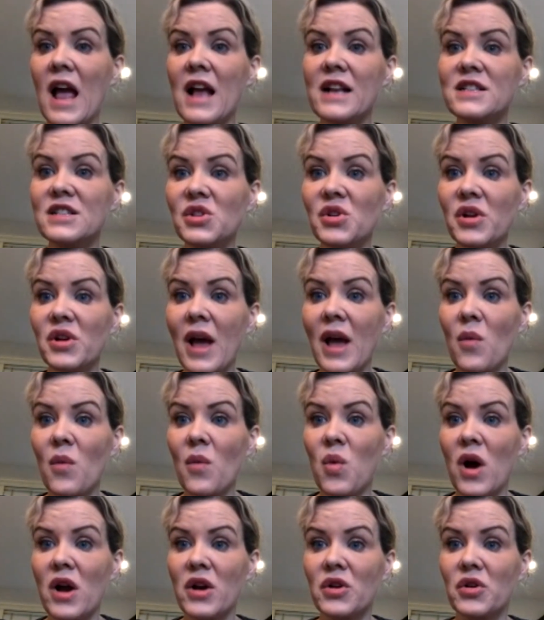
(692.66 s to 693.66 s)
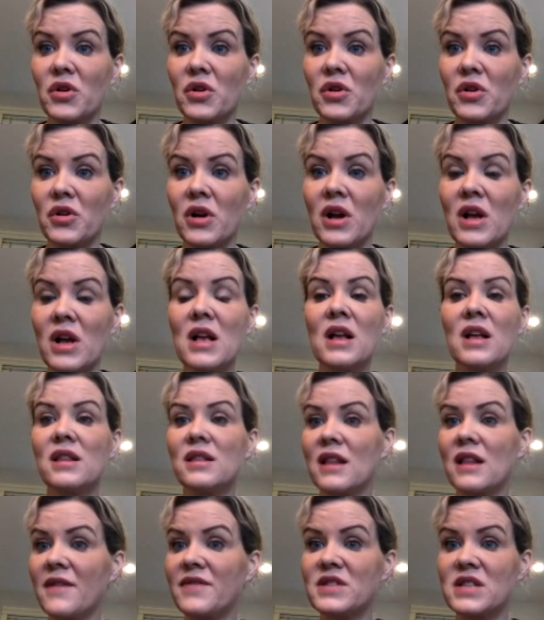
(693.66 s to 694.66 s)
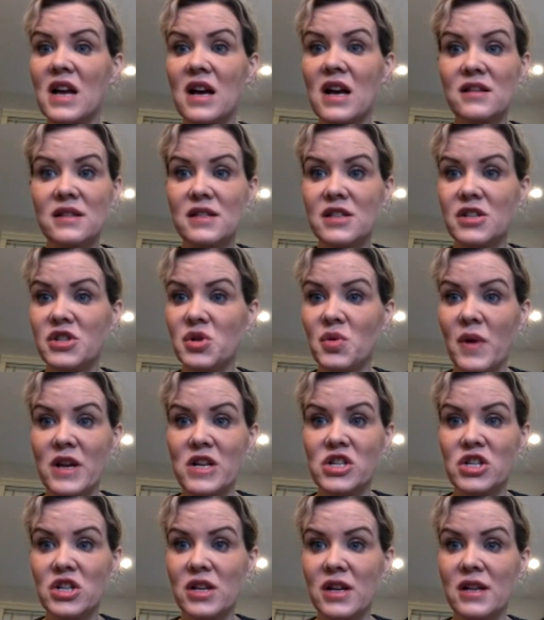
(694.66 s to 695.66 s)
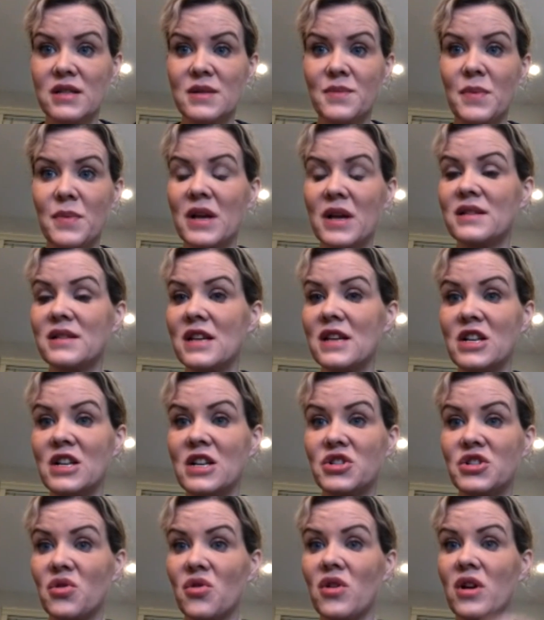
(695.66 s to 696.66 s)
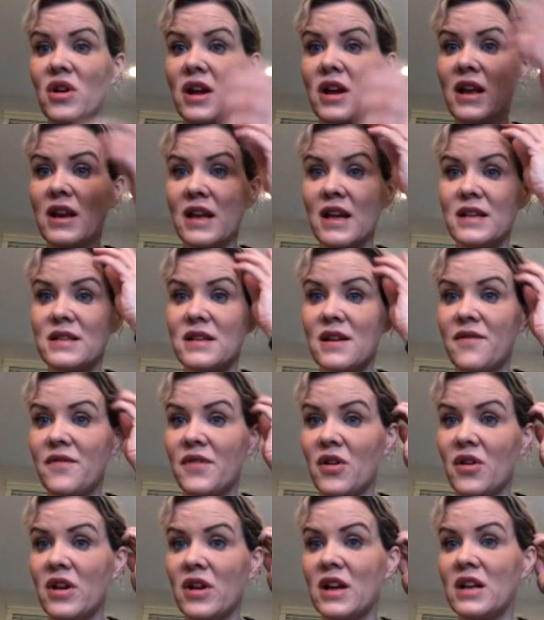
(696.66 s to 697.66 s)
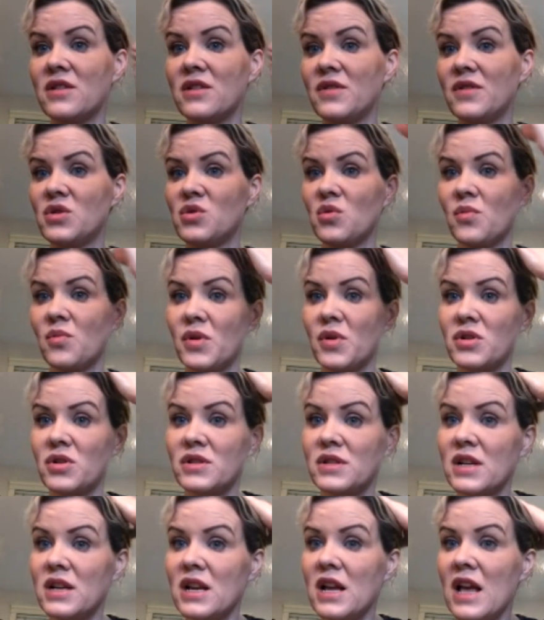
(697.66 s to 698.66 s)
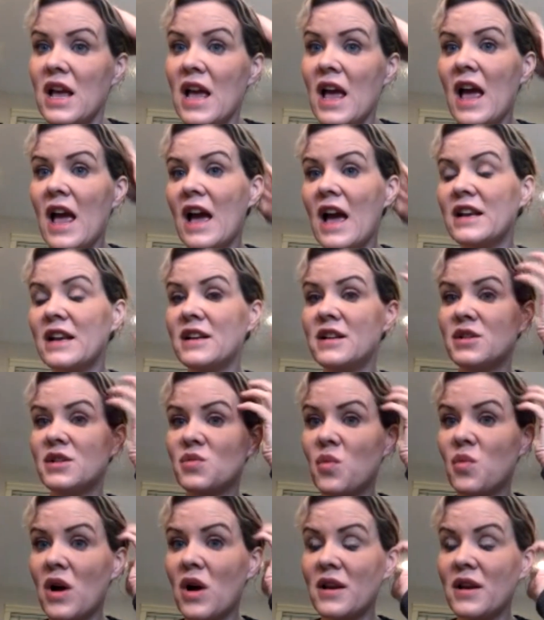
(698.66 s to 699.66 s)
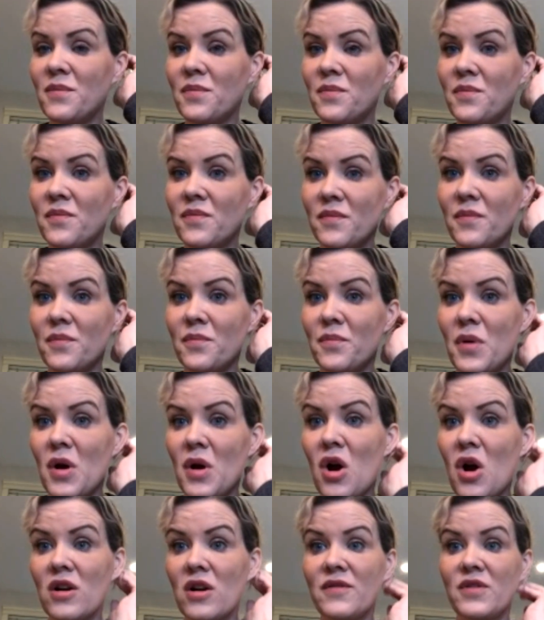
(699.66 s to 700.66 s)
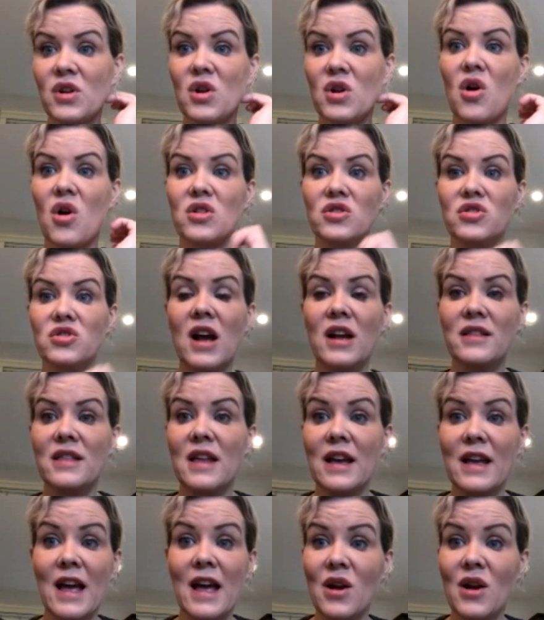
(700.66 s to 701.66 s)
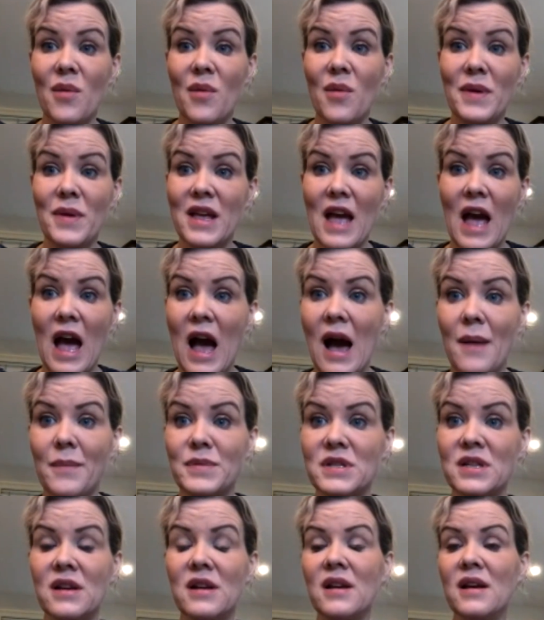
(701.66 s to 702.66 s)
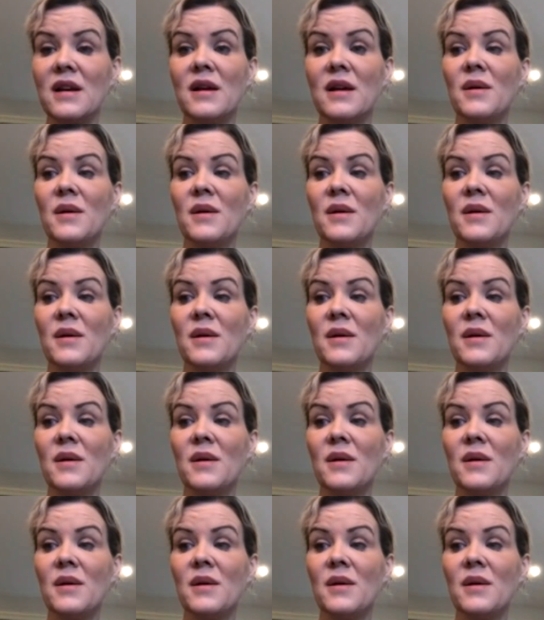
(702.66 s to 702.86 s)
and to look at what her lifestyle and situation is, because each surrogate is a very individual person, and it is one part of the contract that cannot be capped